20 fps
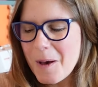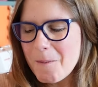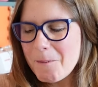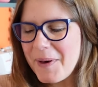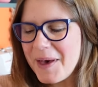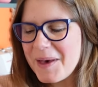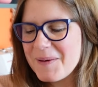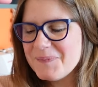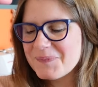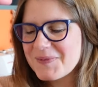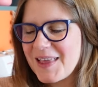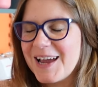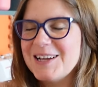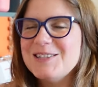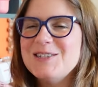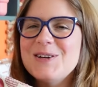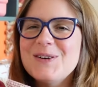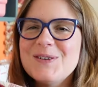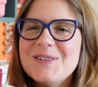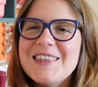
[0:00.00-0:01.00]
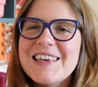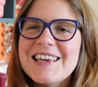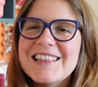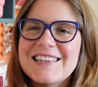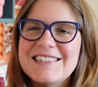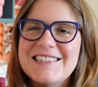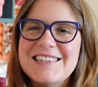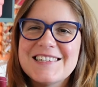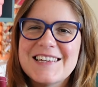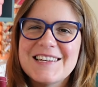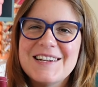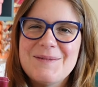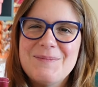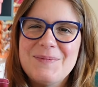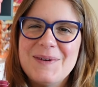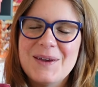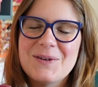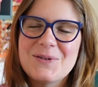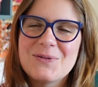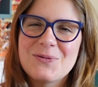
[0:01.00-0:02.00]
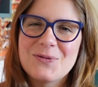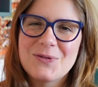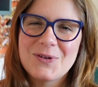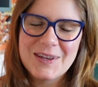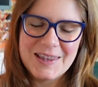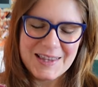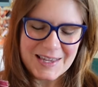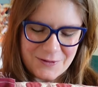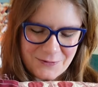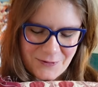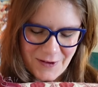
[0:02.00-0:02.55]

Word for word: But I do think this is going to be really